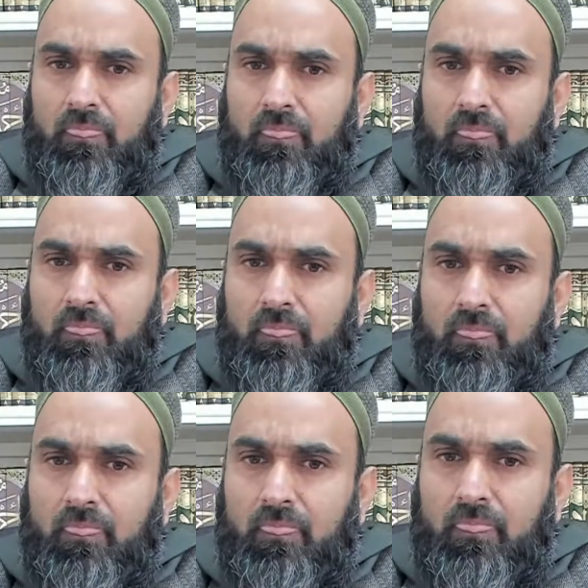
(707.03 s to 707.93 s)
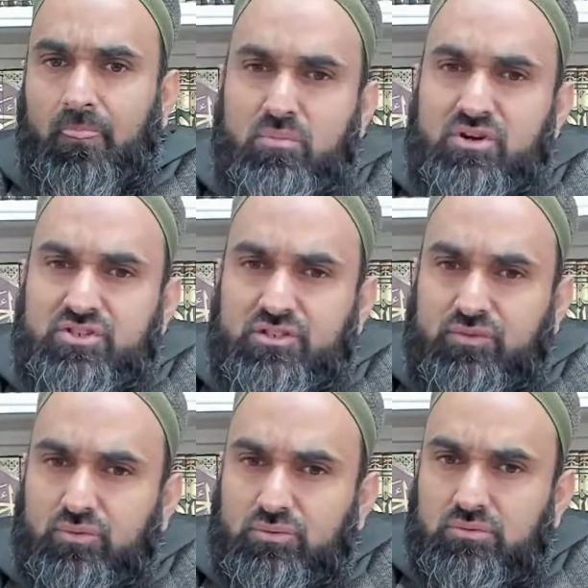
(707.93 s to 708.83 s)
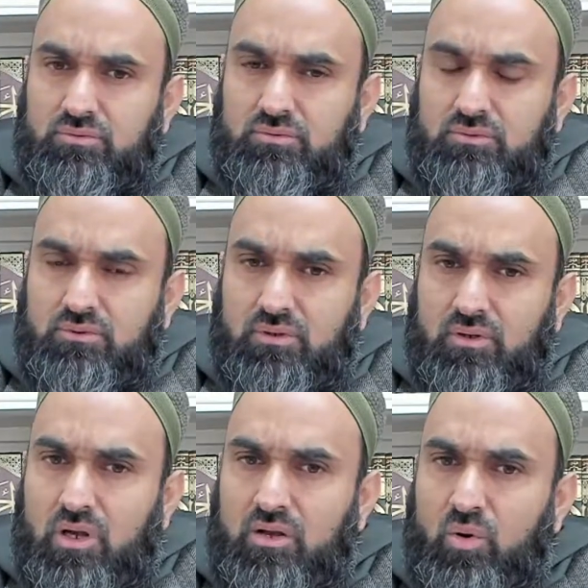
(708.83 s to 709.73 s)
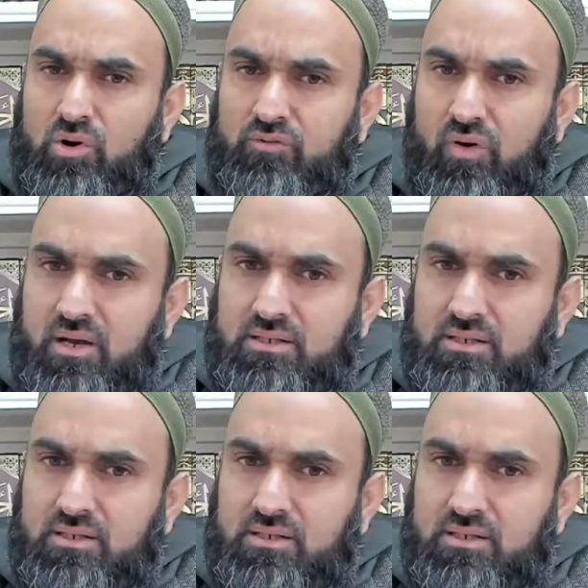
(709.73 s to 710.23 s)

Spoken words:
is all merciful and glorified,